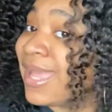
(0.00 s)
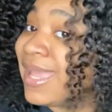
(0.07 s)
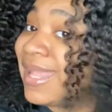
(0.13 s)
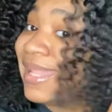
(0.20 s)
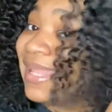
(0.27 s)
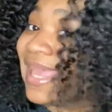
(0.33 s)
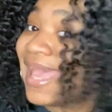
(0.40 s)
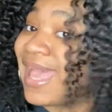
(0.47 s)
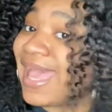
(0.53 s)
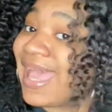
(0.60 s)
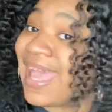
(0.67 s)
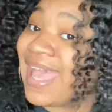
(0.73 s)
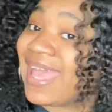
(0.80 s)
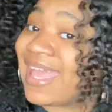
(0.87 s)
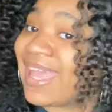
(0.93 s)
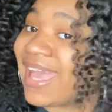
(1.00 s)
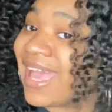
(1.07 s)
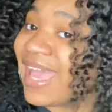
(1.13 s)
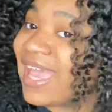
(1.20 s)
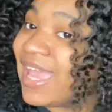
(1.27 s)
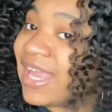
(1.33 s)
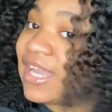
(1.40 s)
Nah, I,
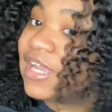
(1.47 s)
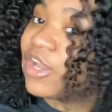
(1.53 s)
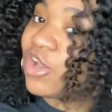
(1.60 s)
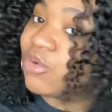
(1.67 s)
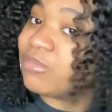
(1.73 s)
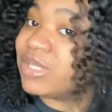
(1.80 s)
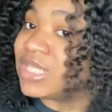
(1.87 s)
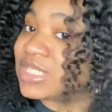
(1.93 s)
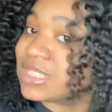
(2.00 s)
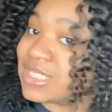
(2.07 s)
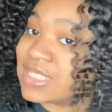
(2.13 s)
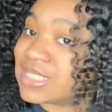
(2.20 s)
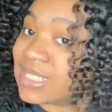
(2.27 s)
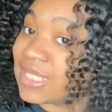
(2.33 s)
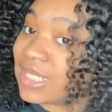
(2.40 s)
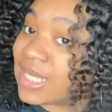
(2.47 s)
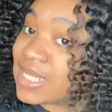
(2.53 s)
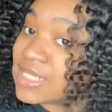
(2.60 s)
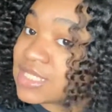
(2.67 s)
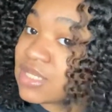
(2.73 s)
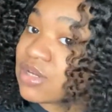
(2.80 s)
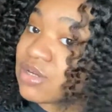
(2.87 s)
I had no business singing
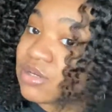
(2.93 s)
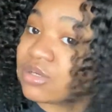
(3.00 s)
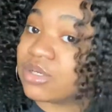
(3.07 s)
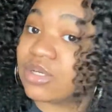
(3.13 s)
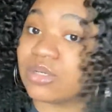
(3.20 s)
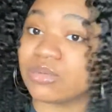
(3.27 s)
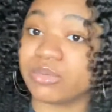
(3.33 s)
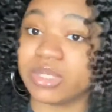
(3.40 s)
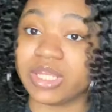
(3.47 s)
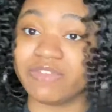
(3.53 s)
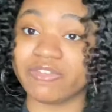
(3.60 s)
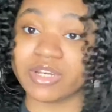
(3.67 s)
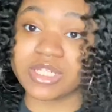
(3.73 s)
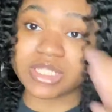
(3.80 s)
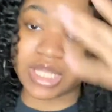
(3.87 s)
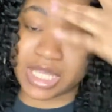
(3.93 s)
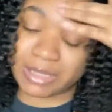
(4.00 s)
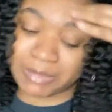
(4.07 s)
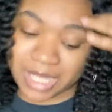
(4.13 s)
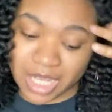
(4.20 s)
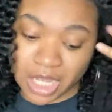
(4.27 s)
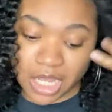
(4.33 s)
that song when it first
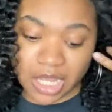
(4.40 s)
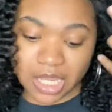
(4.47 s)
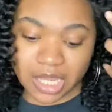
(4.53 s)
came out.